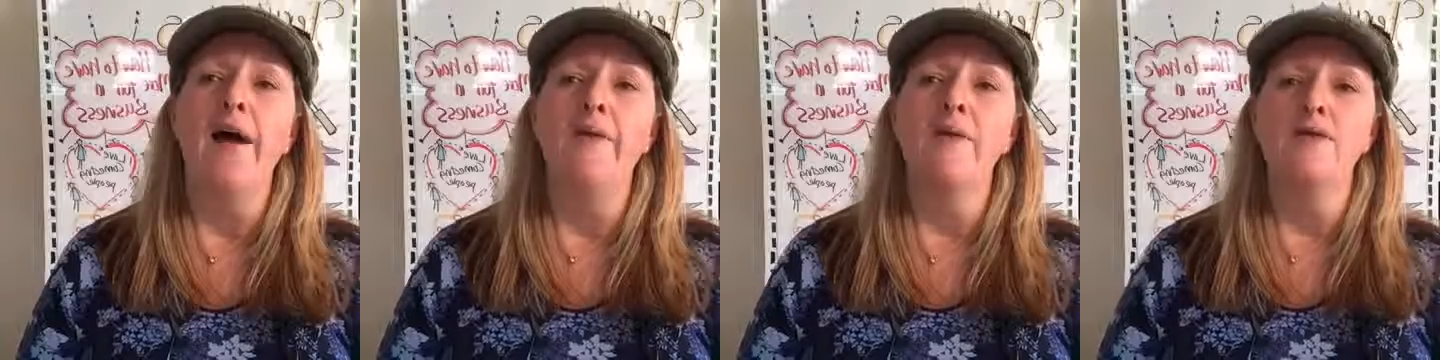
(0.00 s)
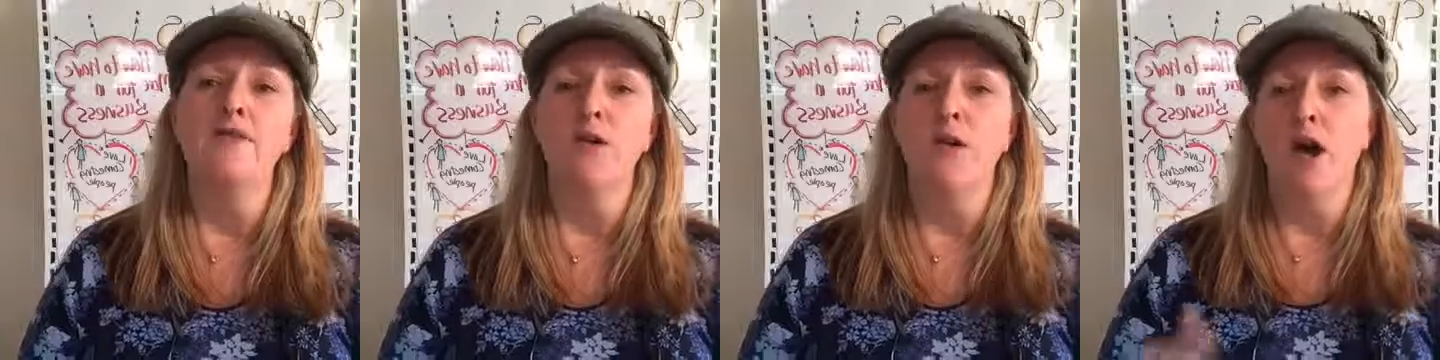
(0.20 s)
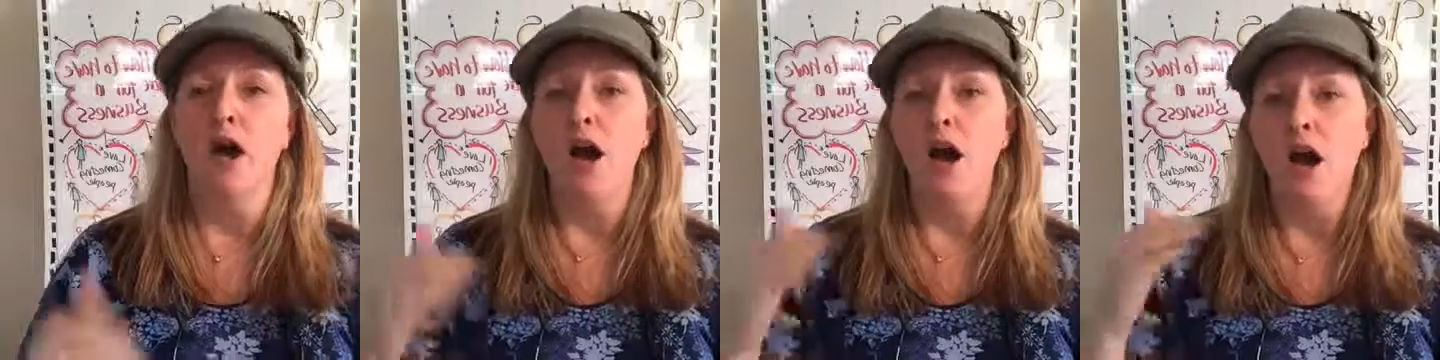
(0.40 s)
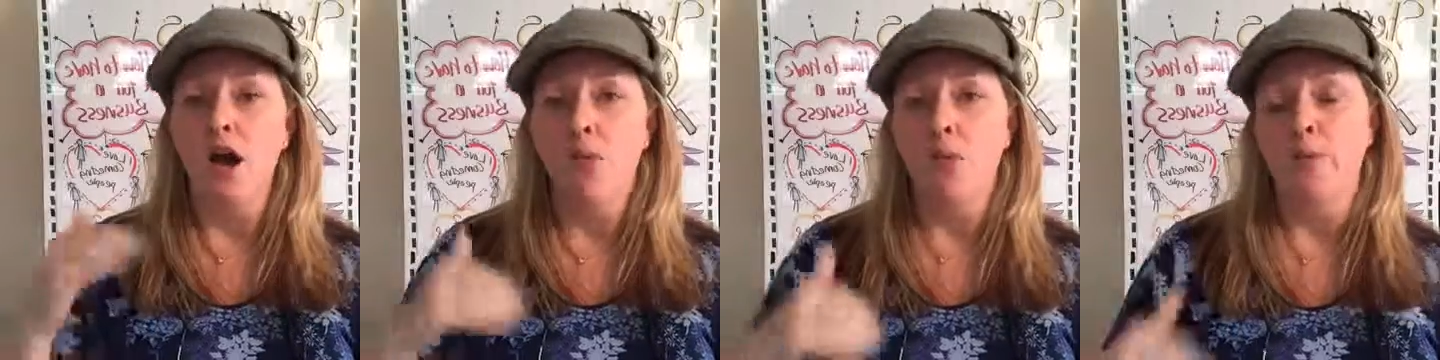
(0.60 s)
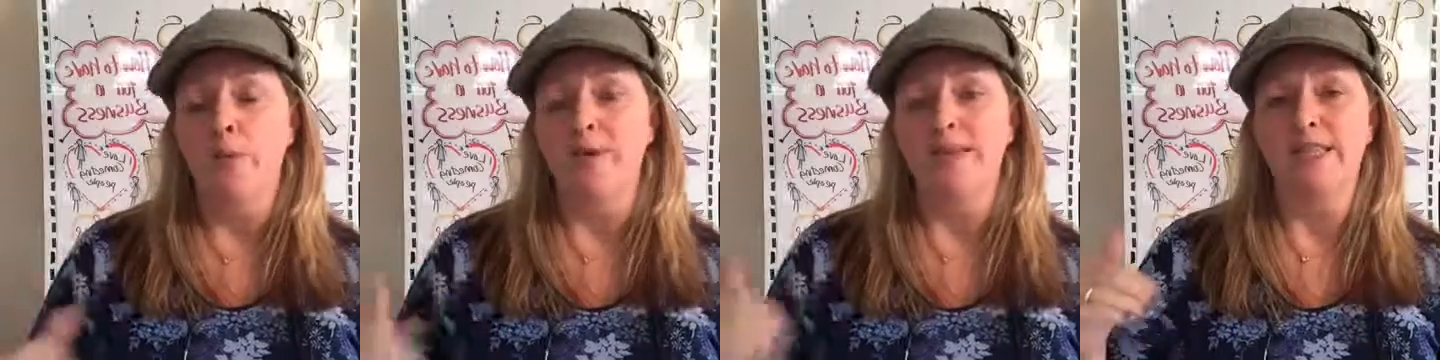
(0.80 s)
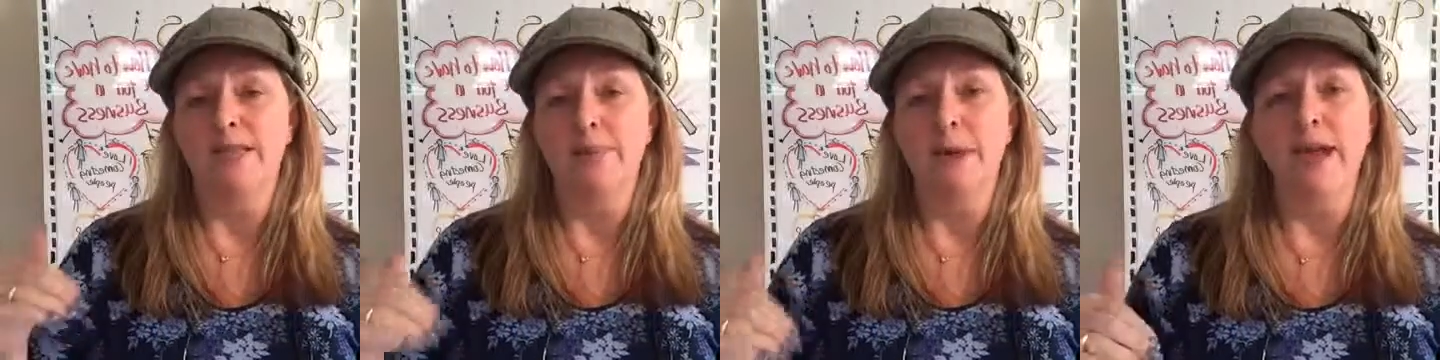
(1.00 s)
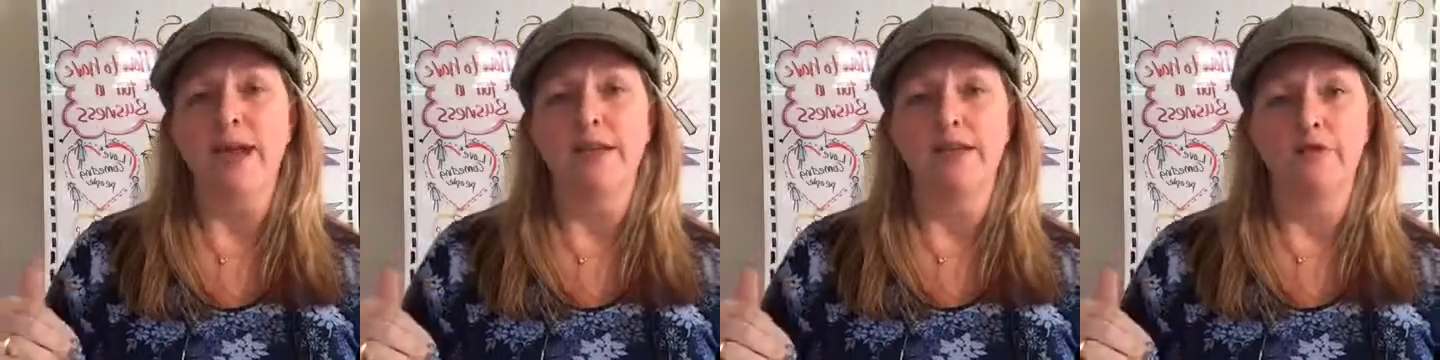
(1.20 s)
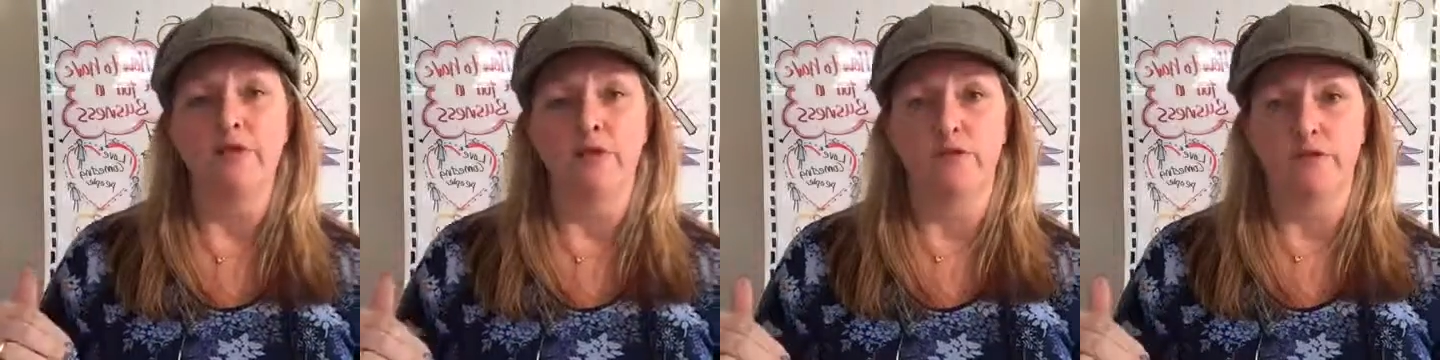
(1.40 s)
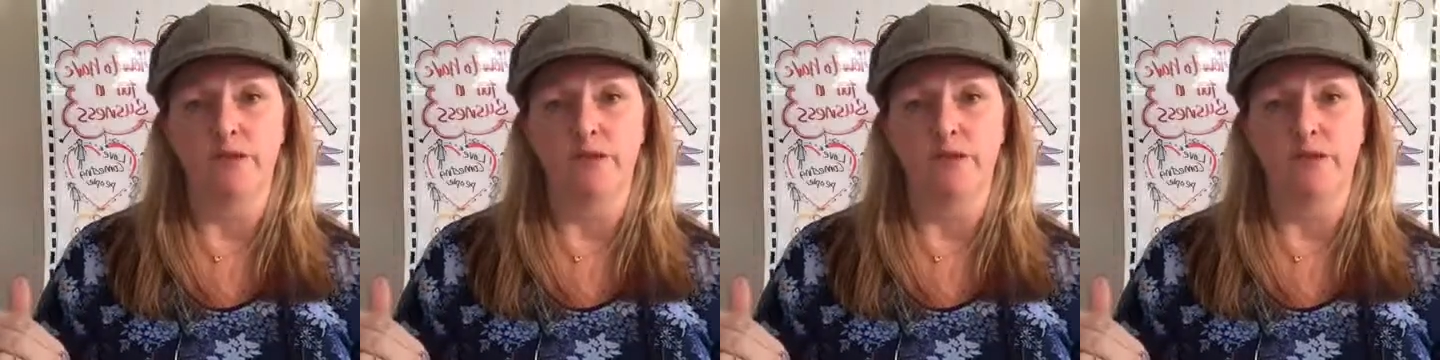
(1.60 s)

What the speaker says: So her perspective of